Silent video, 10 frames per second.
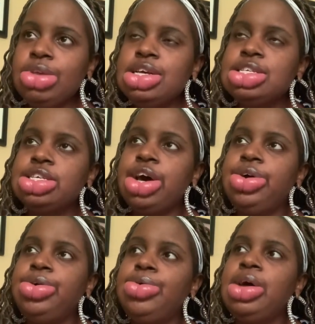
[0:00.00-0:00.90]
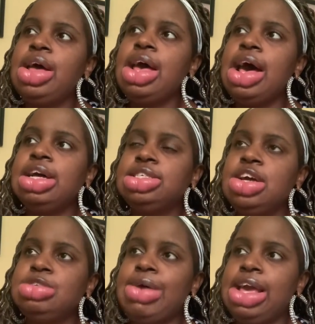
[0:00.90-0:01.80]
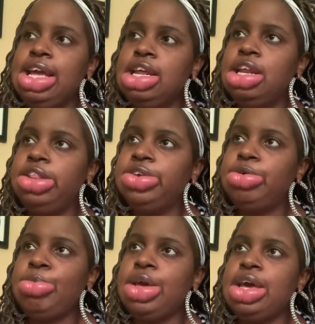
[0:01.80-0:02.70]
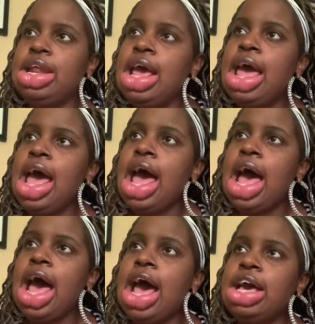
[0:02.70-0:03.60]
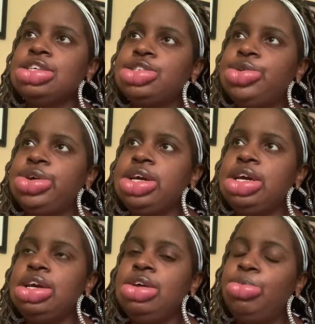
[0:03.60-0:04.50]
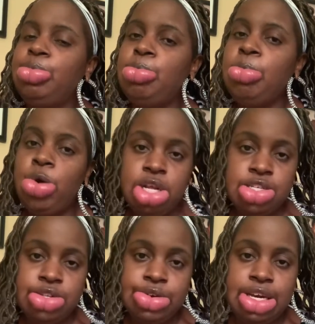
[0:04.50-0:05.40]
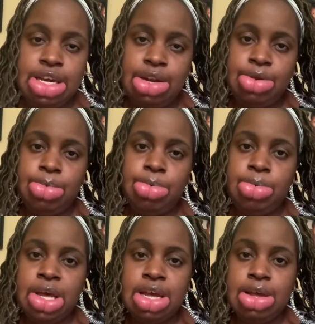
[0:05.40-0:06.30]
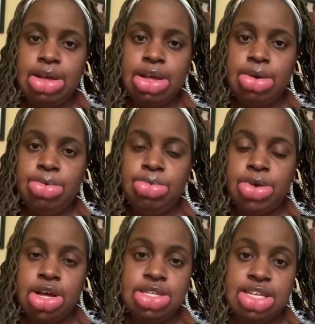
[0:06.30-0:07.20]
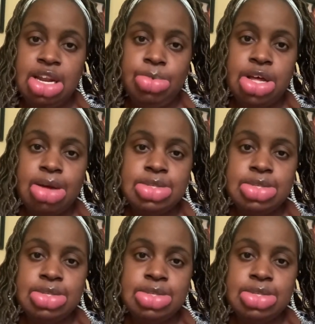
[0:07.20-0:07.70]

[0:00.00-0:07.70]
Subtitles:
So I changed my eating a little bit. I started monitoring what goes in, what comes